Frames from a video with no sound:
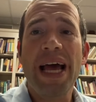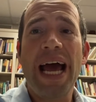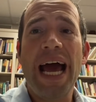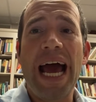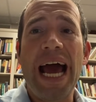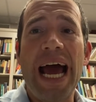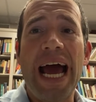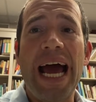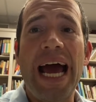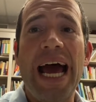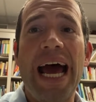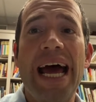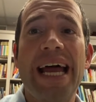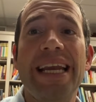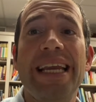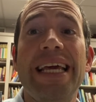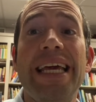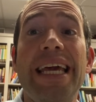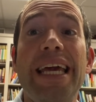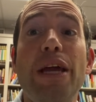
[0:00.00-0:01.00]

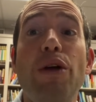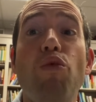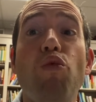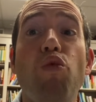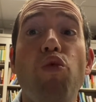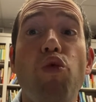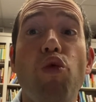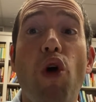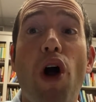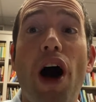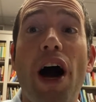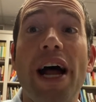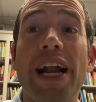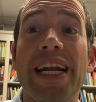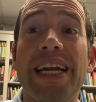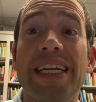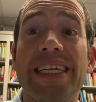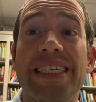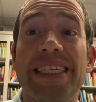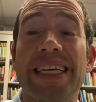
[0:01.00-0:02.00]
And he
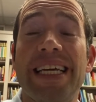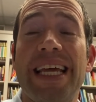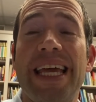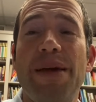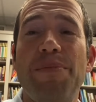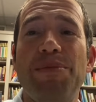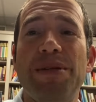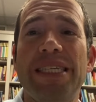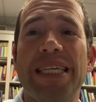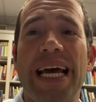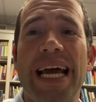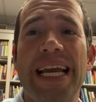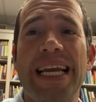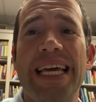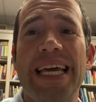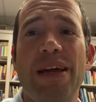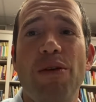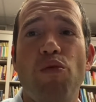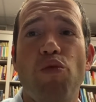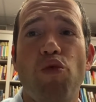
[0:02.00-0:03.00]
runs, it keeps saying
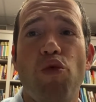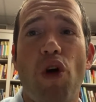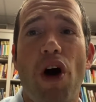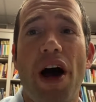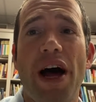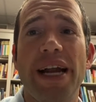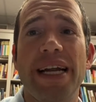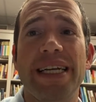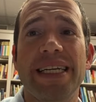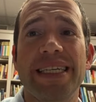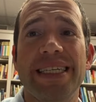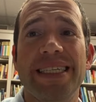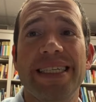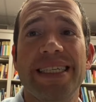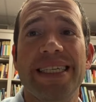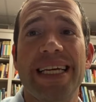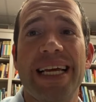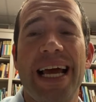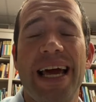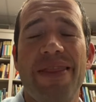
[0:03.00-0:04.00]
he
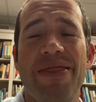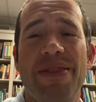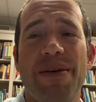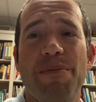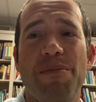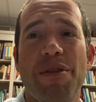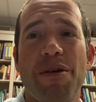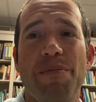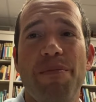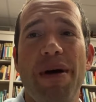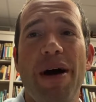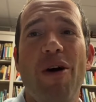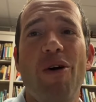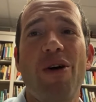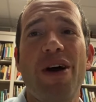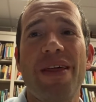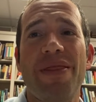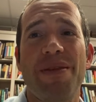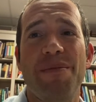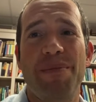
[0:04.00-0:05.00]
runs to get them the
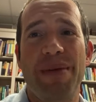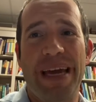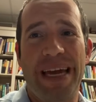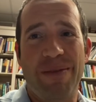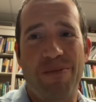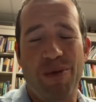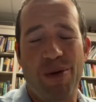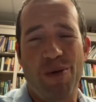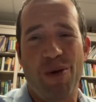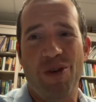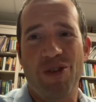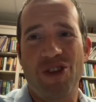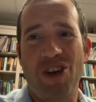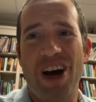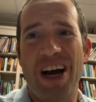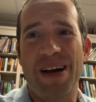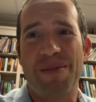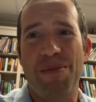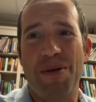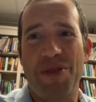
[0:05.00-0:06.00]
milk and the meat. We won't
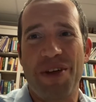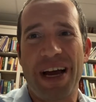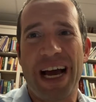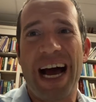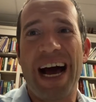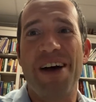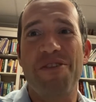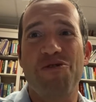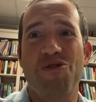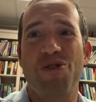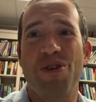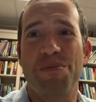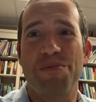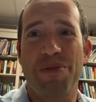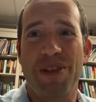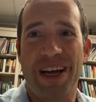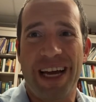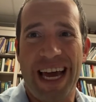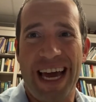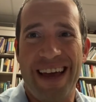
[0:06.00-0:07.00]
talk about the kashrut
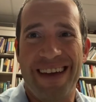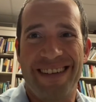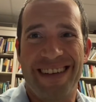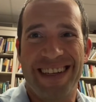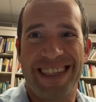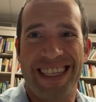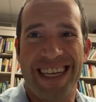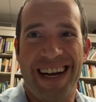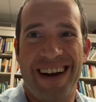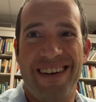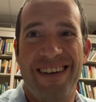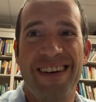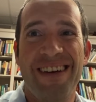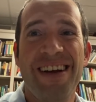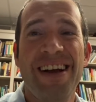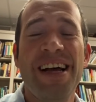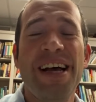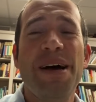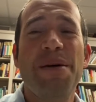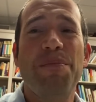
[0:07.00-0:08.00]
implications there.
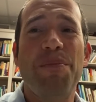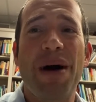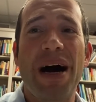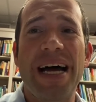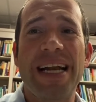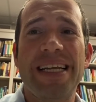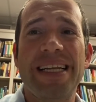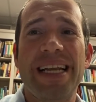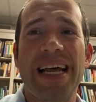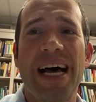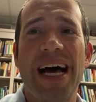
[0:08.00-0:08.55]
But